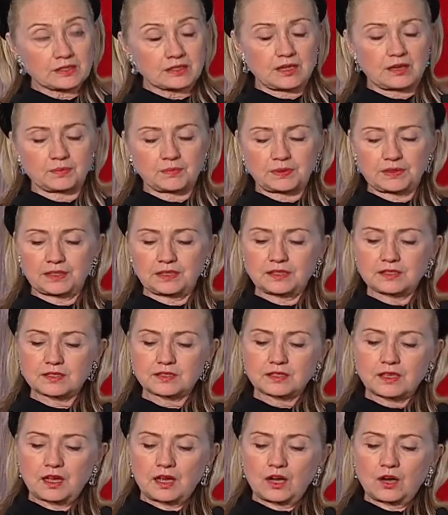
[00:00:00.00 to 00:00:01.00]

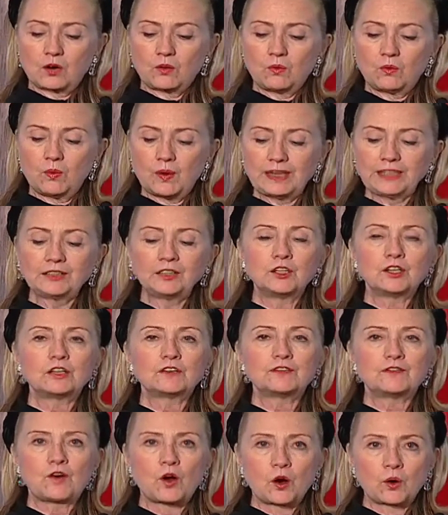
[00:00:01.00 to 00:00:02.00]
companies, we
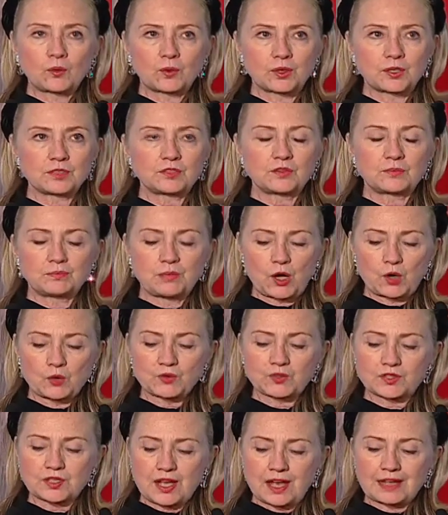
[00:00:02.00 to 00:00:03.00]
look forward to
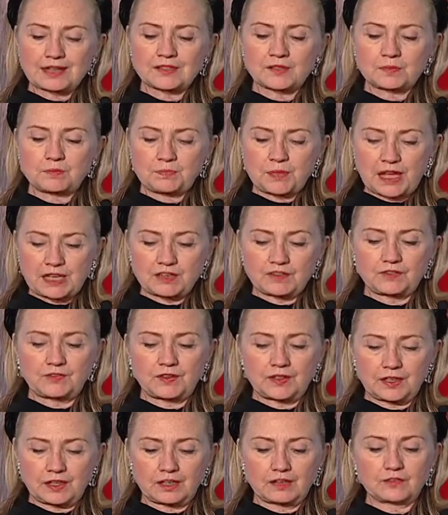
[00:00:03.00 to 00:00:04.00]
both sides
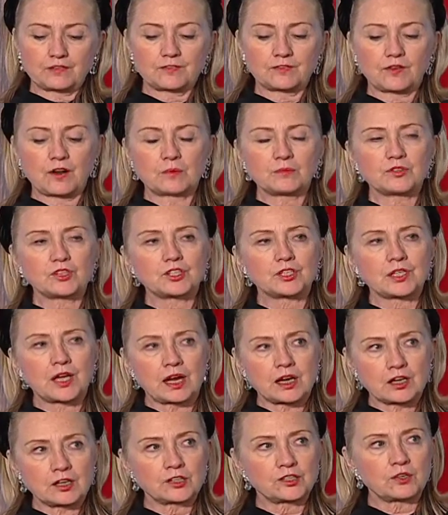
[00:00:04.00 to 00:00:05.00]
benefiting from
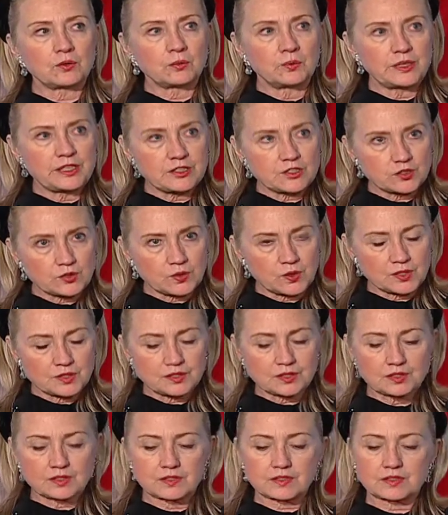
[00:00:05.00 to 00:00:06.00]
shared
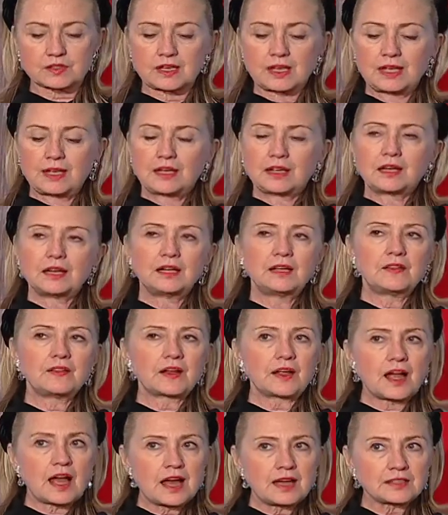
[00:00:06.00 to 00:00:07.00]
resources in the
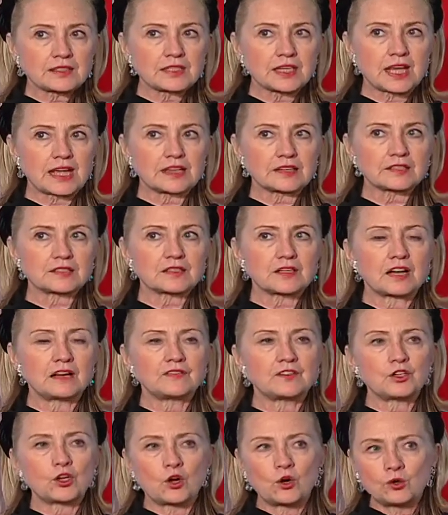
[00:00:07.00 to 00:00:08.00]
context
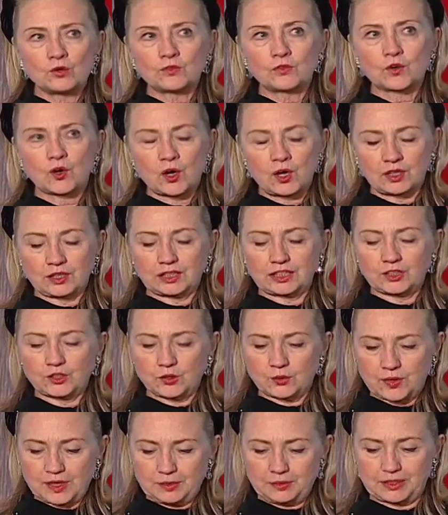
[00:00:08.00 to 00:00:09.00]
of an overall
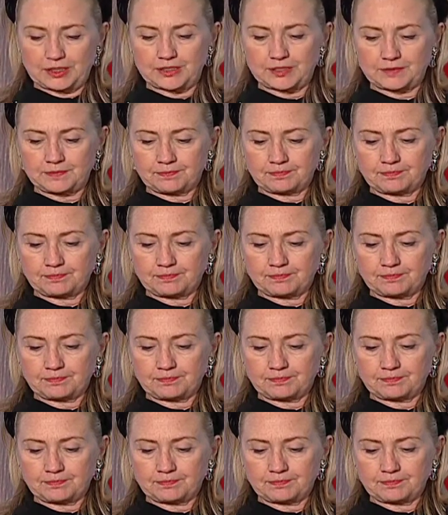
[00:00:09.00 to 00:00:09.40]
agreement.